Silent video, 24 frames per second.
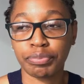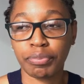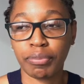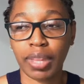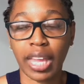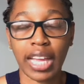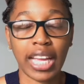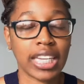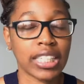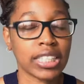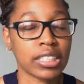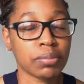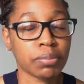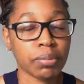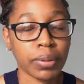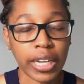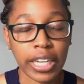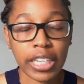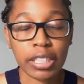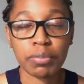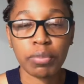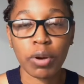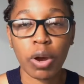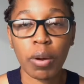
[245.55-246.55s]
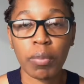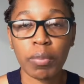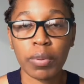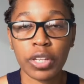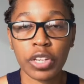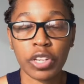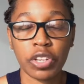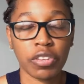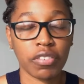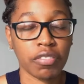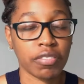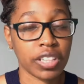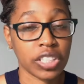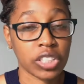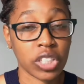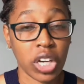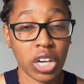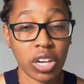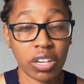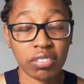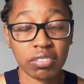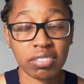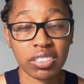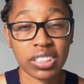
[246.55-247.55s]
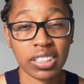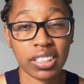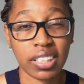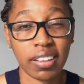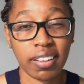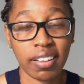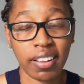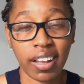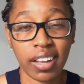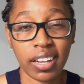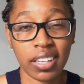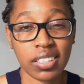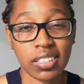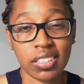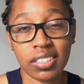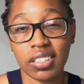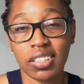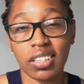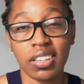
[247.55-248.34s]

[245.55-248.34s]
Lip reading: explained properly to the visa officer that